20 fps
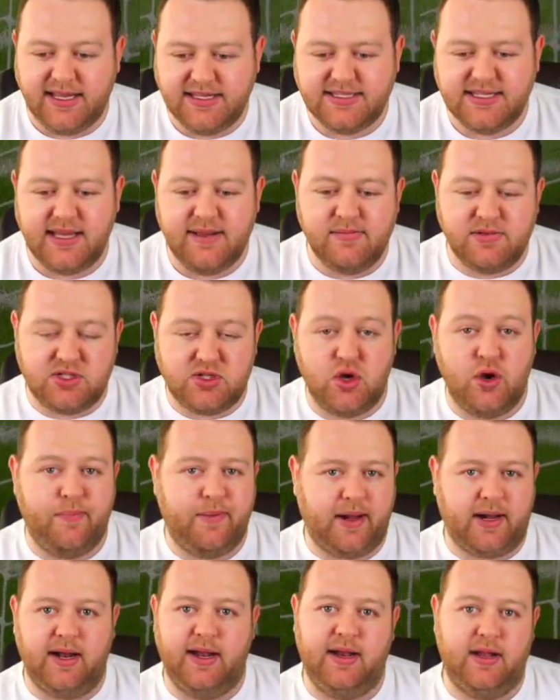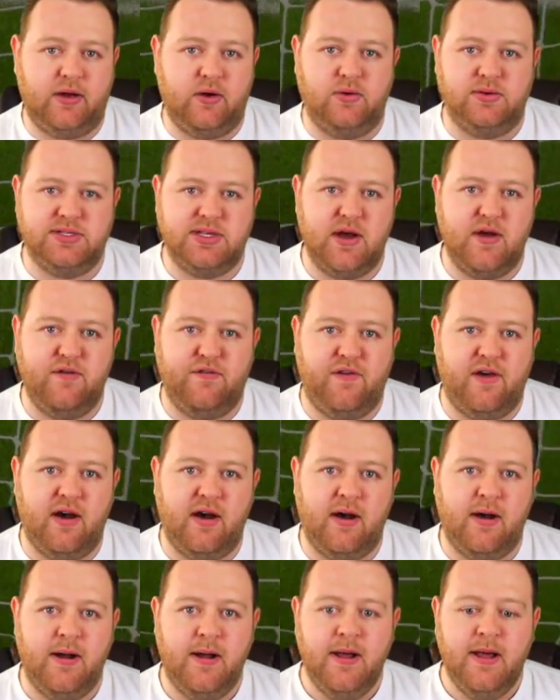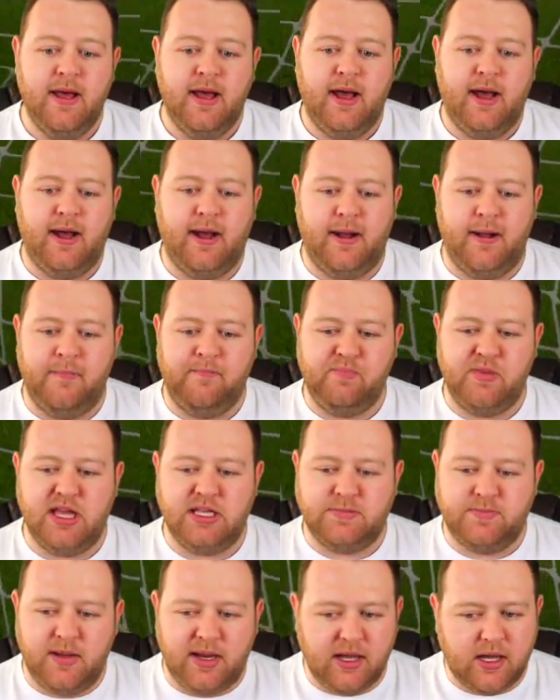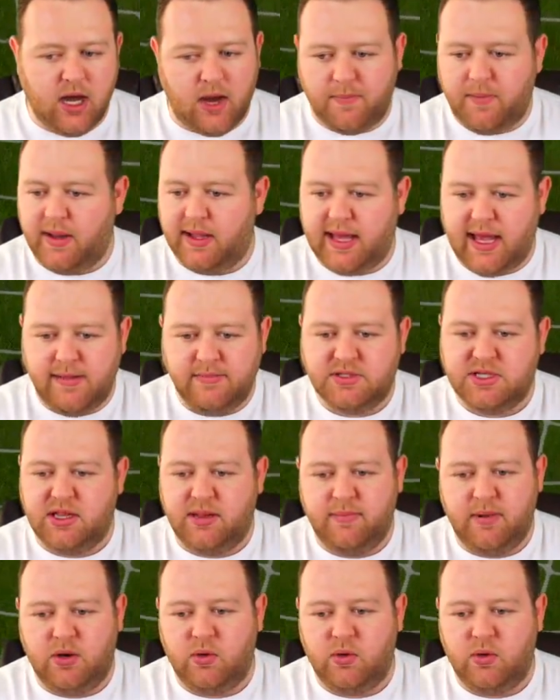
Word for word: He seems super clinical so far. There's been a couple of games in the